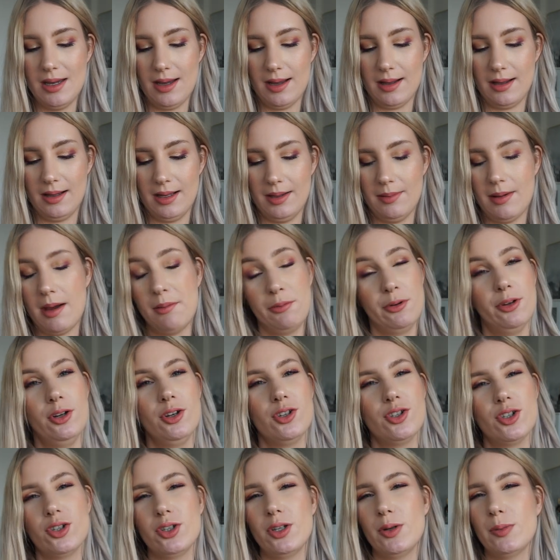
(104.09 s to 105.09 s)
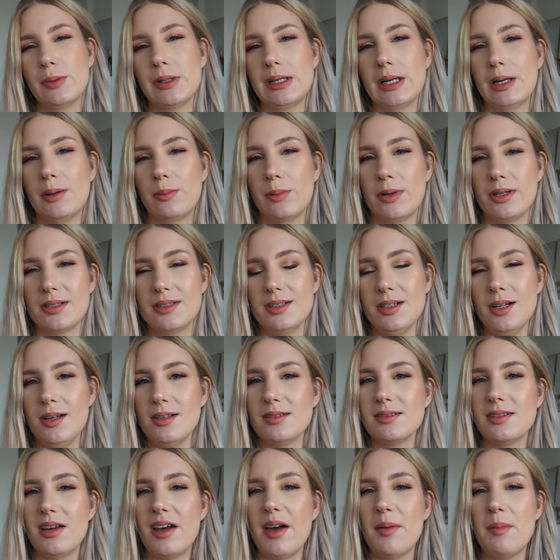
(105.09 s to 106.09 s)
I'm going to show you where I was
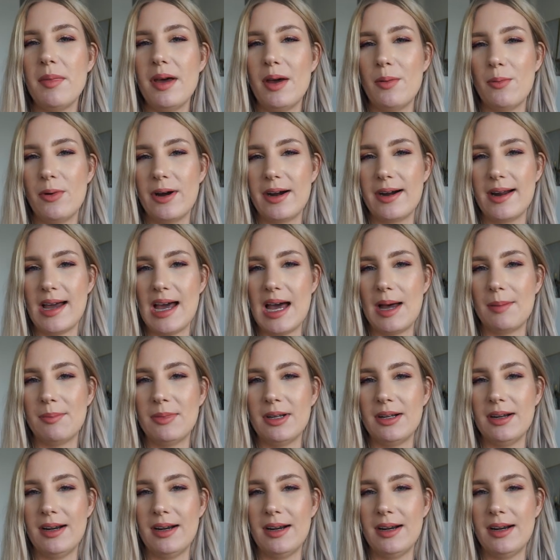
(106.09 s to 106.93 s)
last time and where I am